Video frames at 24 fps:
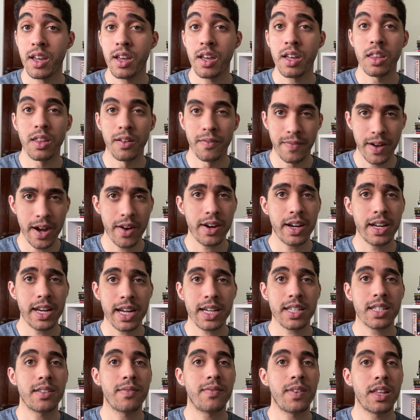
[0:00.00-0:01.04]
the very
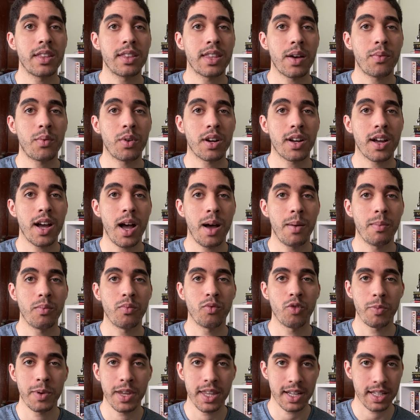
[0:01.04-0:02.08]
next event that will come
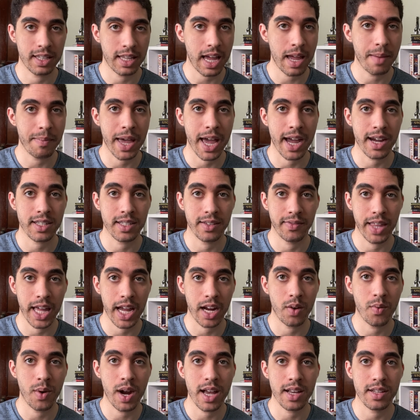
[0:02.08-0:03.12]
will be the climax of that
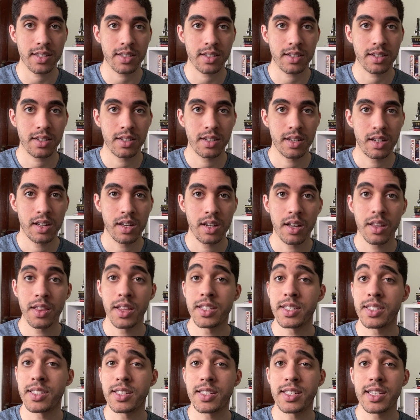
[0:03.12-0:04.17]
quest.
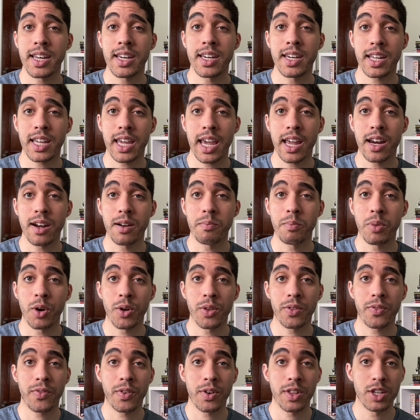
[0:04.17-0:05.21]
This is an indicator
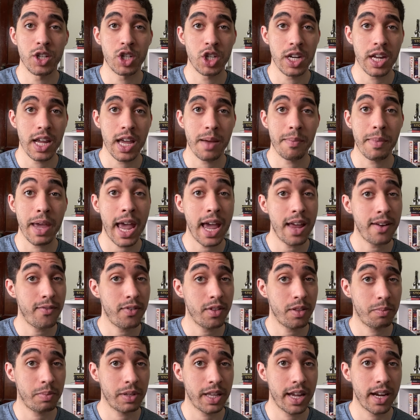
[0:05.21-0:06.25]
both for the GM and for the
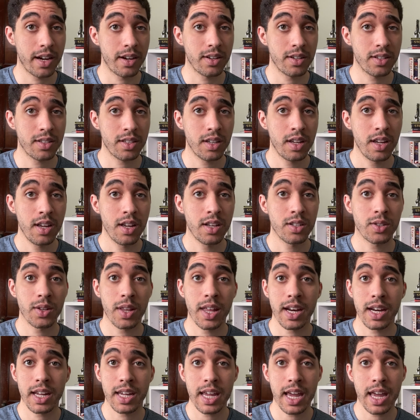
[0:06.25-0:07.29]
players, so that
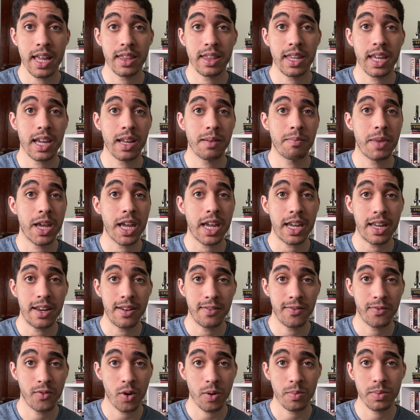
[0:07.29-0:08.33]
again they can make
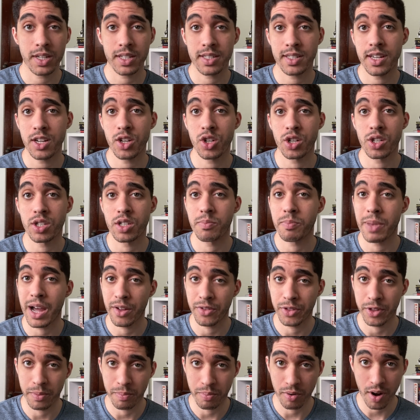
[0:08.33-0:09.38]
informed decisions about
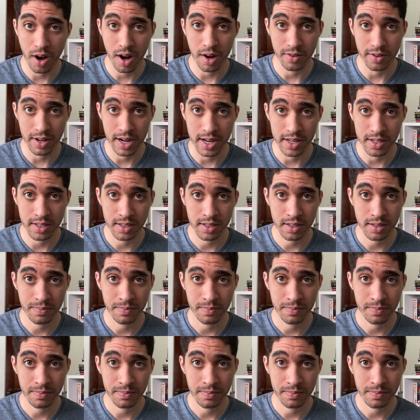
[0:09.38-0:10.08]
their progress.